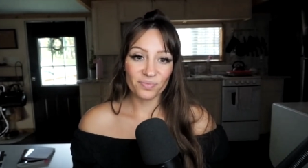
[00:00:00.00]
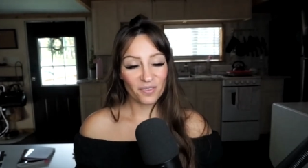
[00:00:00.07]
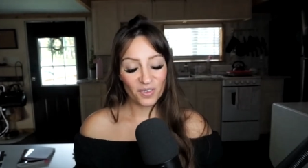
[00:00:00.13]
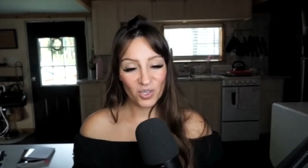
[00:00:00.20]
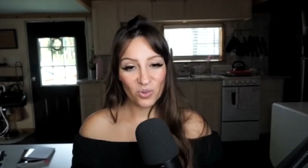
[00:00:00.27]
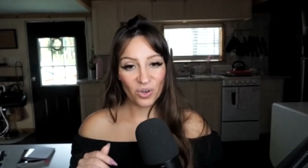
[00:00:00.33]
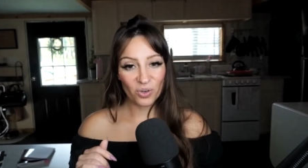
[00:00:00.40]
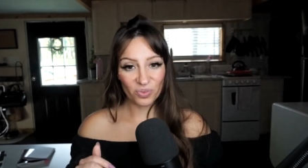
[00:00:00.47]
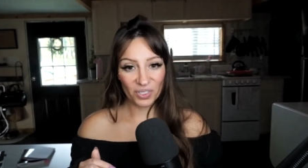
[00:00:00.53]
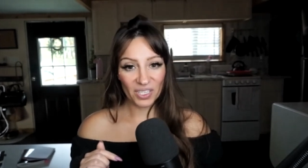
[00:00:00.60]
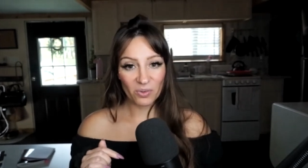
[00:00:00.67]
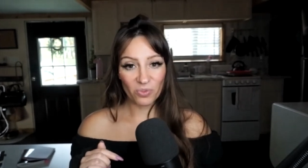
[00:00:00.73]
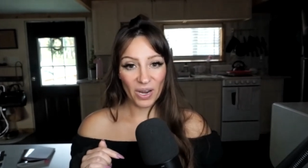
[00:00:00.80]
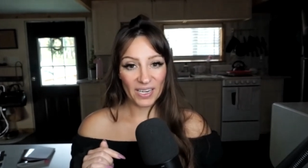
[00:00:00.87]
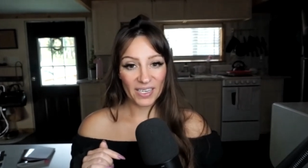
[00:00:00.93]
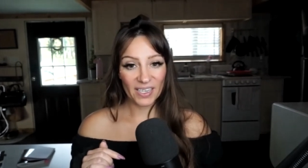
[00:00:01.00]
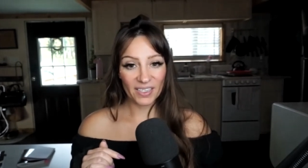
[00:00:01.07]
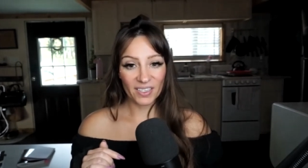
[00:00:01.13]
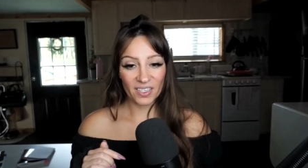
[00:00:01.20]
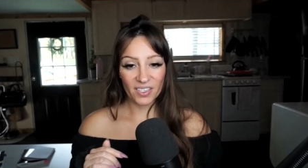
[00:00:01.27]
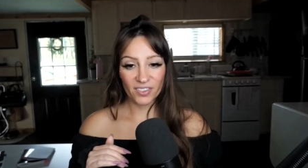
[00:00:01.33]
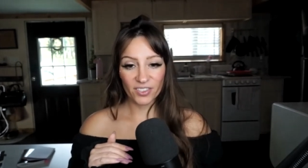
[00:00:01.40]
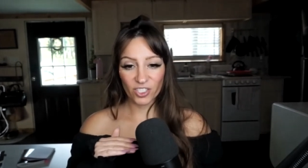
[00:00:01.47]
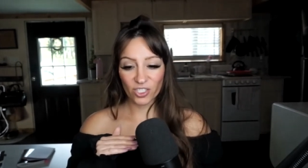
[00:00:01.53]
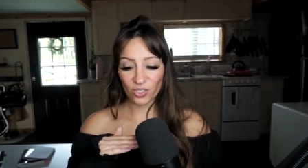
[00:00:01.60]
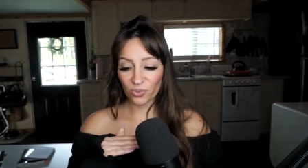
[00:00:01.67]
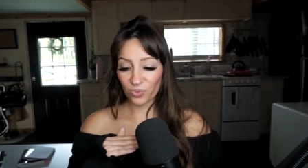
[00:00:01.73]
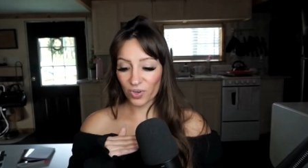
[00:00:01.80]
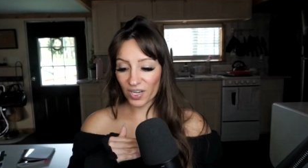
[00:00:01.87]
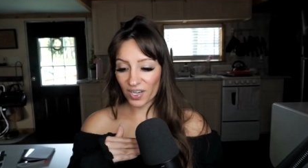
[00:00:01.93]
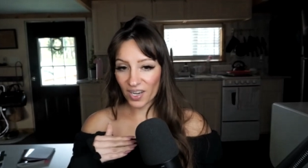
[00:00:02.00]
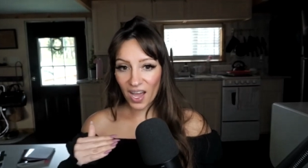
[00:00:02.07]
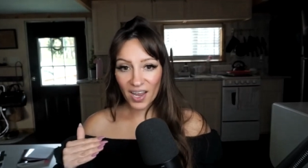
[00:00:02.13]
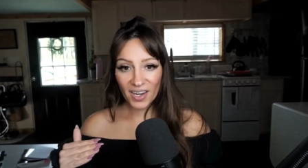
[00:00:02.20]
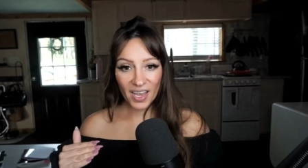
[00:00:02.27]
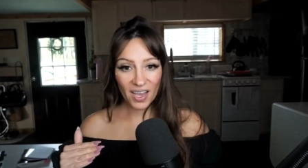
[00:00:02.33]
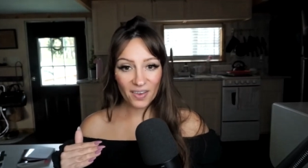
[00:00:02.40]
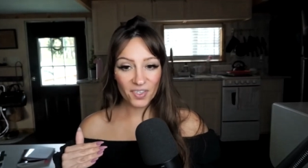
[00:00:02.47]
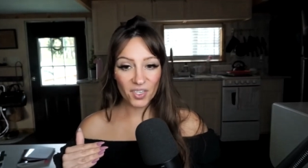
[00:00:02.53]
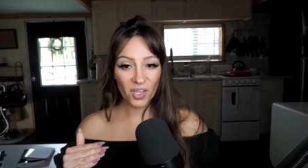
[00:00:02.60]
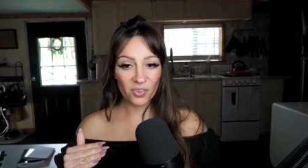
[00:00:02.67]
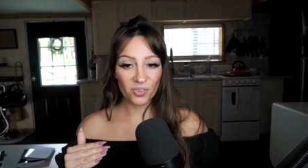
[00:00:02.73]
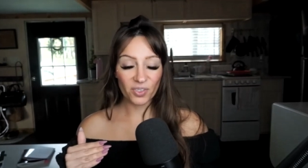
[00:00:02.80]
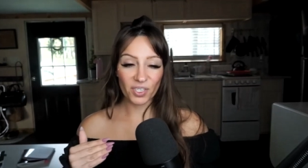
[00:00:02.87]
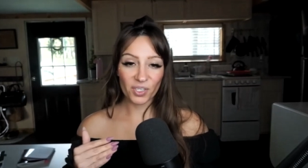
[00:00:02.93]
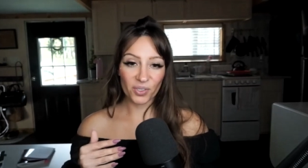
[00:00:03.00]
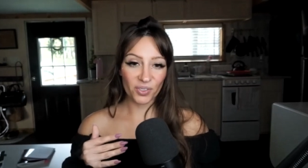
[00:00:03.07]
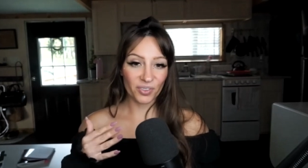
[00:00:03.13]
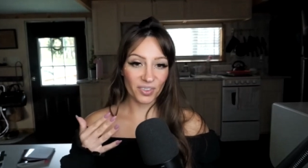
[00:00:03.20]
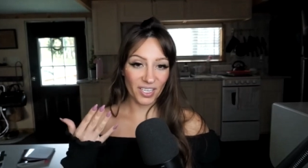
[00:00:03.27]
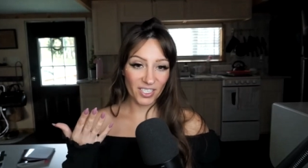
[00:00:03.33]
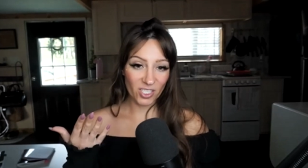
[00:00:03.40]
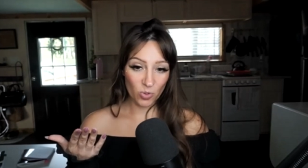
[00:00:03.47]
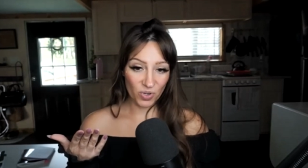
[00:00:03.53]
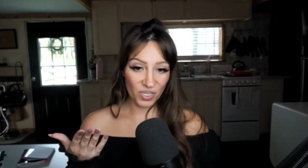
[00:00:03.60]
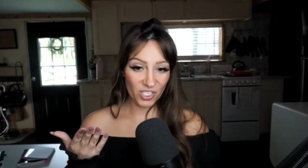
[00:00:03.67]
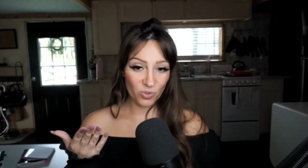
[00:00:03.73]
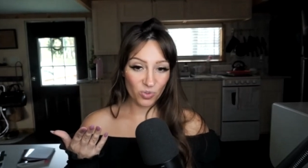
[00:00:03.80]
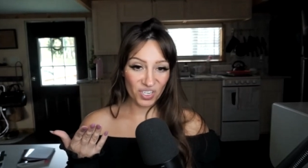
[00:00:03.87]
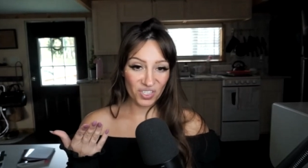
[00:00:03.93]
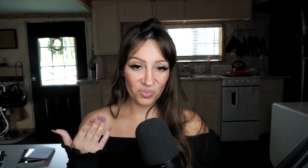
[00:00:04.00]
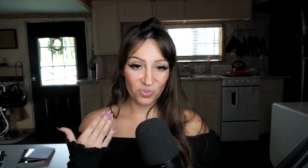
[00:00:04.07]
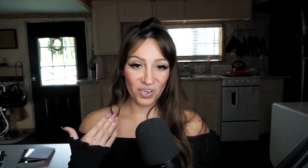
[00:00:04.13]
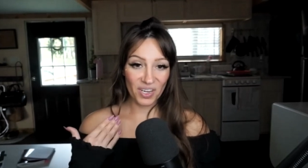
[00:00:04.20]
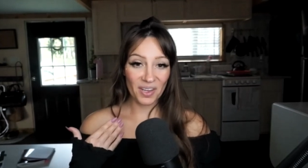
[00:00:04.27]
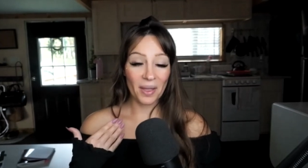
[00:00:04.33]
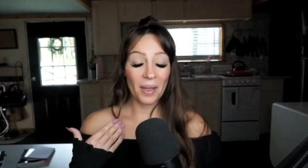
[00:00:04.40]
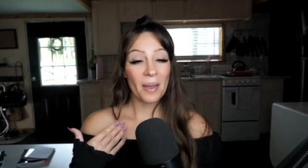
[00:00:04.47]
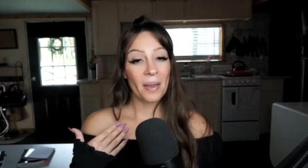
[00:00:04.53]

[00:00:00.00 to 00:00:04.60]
If you are really ready to not have another year like twenty twenty-three,